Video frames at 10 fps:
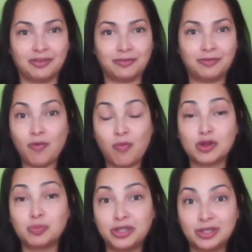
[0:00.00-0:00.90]
For
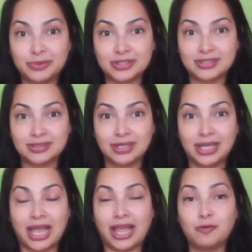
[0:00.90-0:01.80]
what purpose?
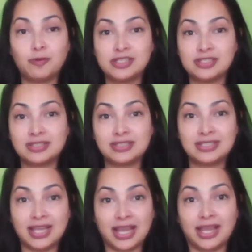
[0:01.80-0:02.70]
And what does it
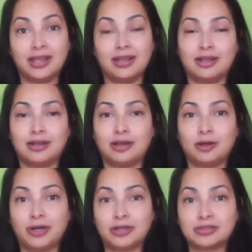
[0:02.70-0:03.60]
say
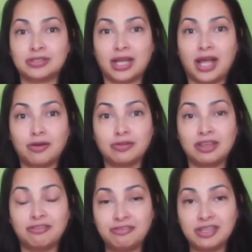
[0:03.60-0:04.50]
about how they
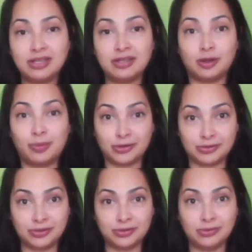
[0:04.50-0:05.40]
feel
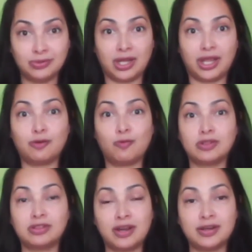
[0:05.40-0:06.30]
about you and what
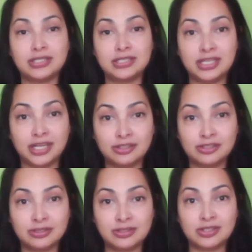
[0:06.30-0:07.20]
their
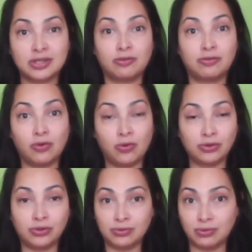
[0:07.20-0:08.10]
intentions for
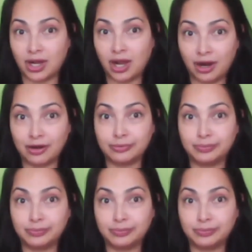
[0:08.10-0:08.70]
you are?